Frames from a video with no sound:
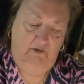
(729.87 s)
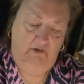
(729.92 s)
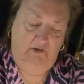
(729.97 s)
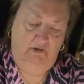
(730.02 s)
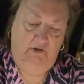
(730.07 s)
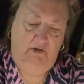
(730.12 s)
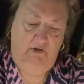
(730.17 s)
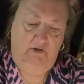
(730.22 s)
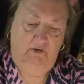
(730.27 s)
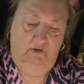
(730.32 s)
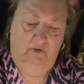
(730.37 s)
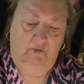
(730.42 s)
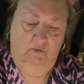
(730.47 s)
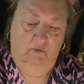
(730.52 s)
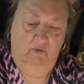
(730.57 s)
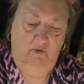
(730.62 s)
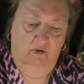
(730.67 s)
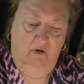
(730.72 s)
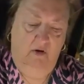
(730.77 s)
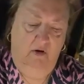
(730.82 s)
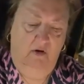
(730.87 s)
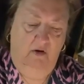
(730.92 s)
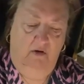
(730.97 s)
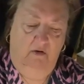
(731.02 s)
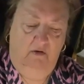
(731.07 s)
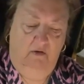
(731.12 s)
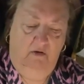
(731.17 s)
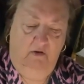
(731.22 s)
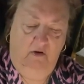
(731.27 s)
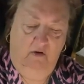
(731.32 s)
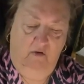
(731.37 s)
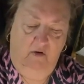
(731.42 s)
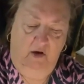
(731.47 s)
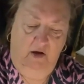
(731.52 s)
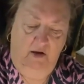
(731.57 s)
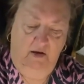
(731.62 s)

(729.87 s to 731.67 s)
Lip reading: So, you know,